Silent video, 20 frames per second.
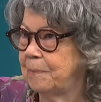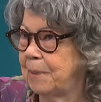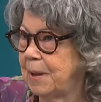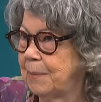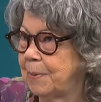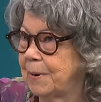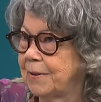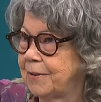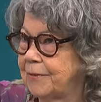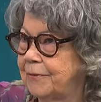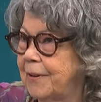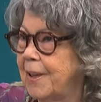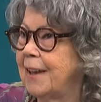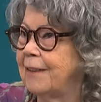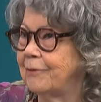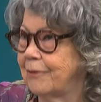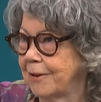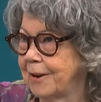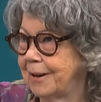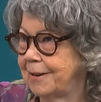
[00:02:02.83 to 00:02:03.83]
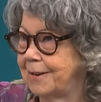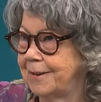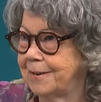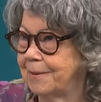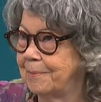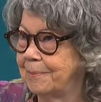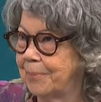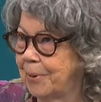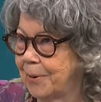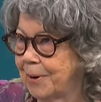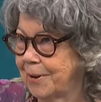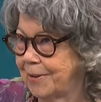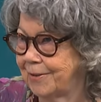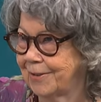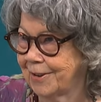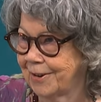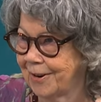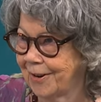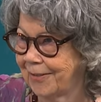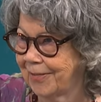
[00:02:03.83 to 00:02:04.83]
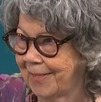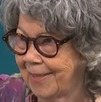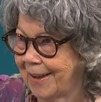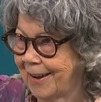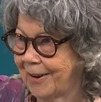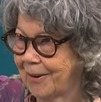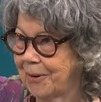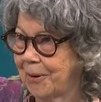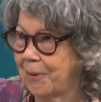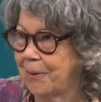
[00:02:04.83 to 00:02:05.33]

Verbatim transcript: of people's favorite poets are not there,